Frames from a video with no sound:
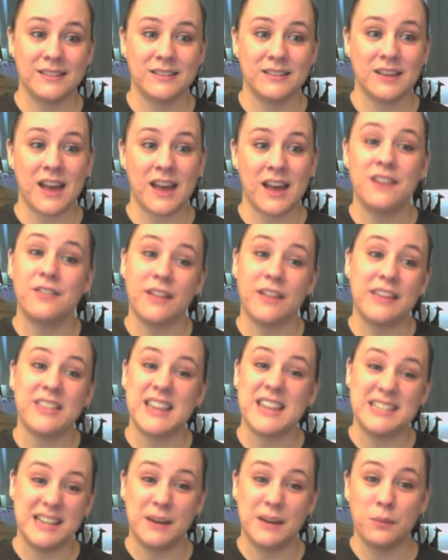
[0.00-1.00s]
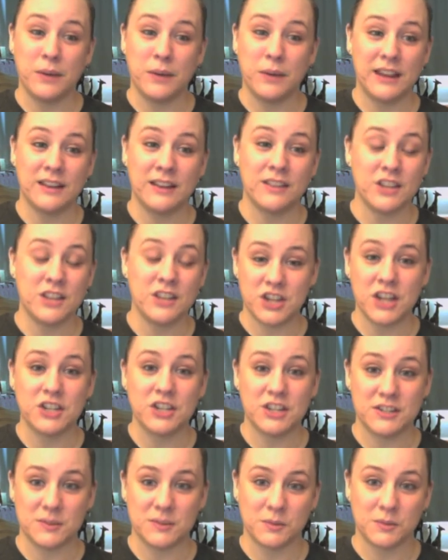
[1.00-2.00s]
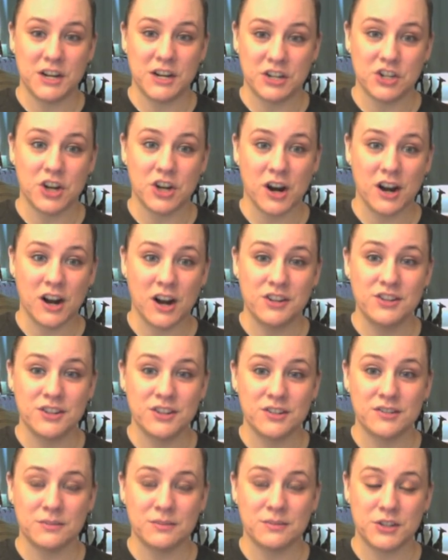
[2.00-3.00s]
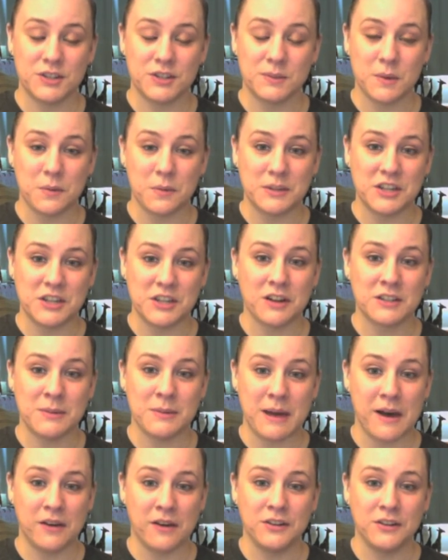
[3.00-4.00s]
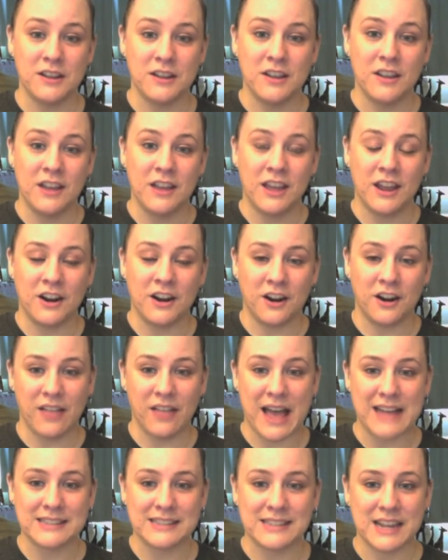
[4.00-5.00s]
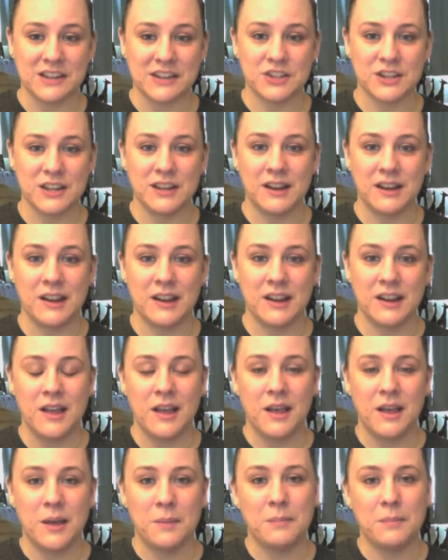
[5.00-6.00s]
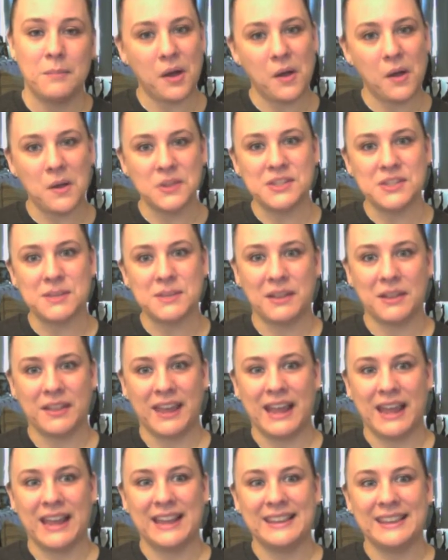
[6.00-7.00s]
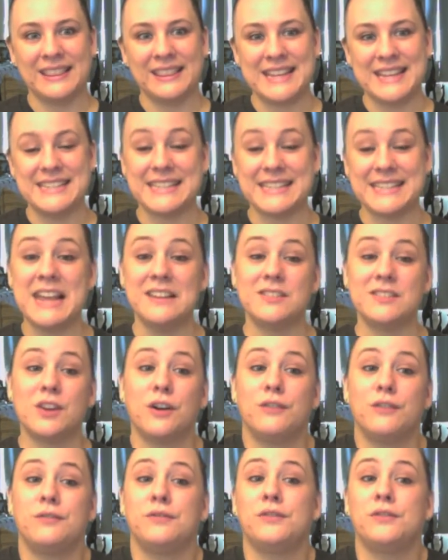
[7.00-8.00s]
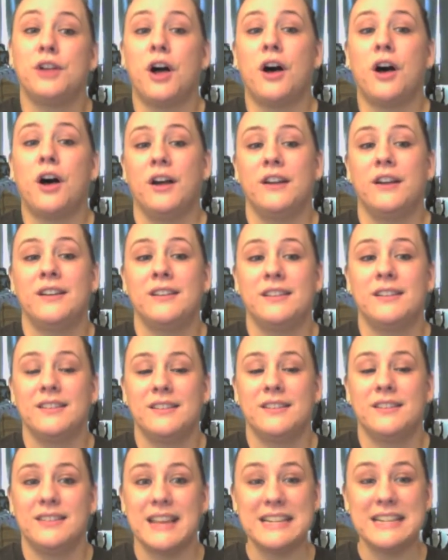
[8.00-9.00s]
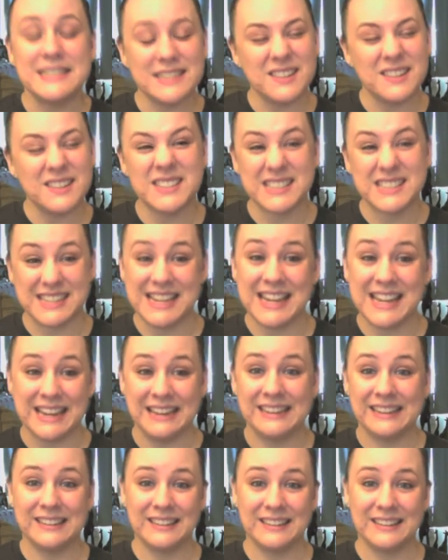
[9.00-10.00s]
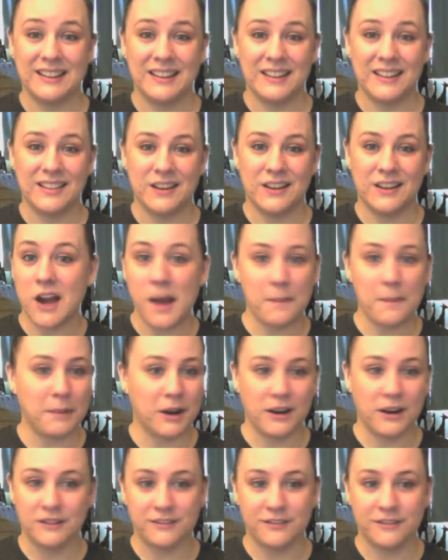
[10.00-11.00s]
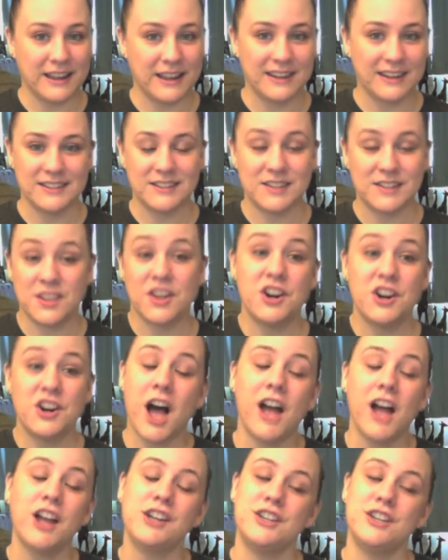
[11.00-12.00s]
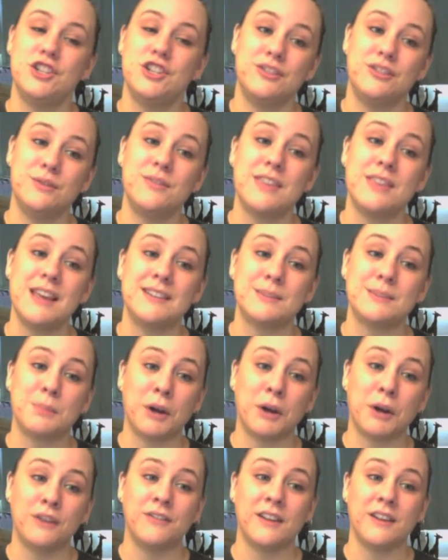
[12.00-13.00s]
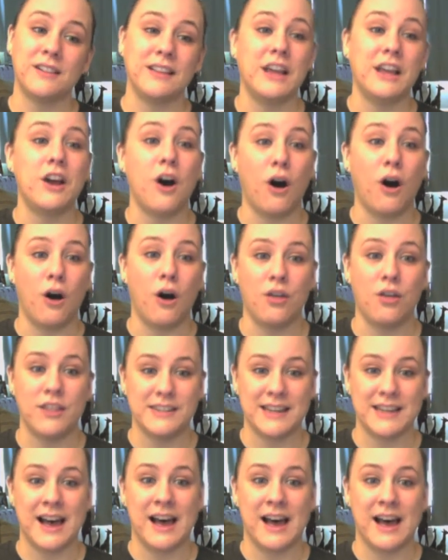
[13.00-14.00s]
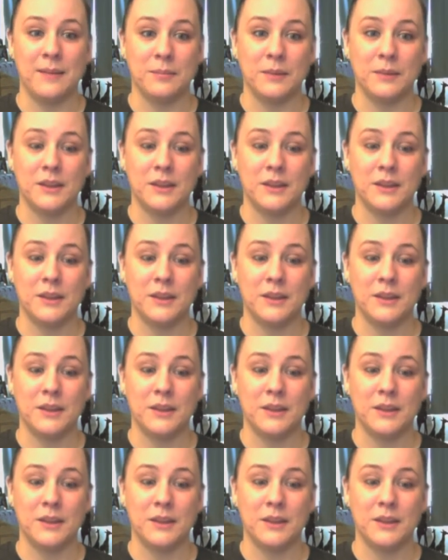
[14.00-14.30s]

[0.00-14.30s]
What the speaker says: kind of like they did when the judges were in charge, which is what we talked about in our last section. But ultimately, these kings are flawed. They still sin. They're not perfect. So they're not going to do things perfectly all the time.